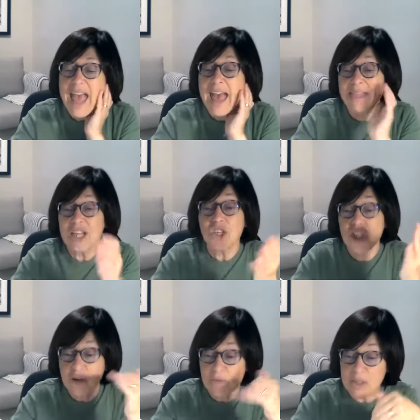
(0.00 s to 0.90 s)
And then
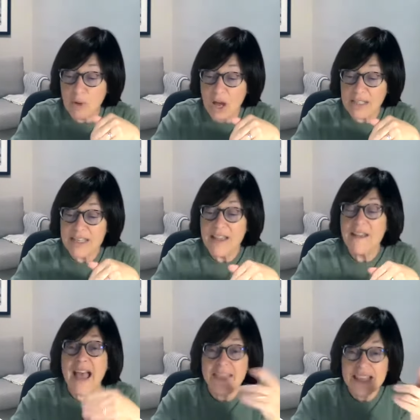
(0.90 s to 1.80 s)
she responds,
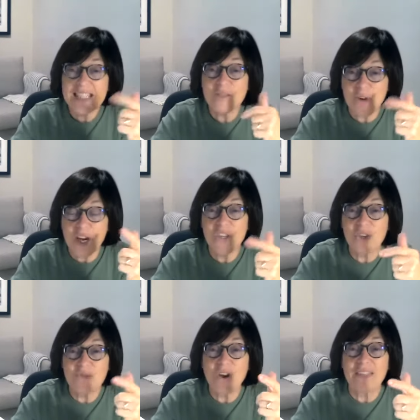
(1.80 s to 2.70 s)
and this is where
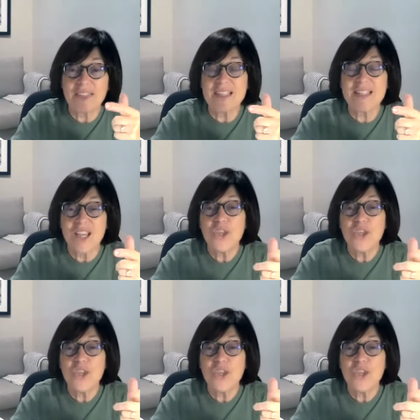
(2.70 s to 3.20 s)
you've got this,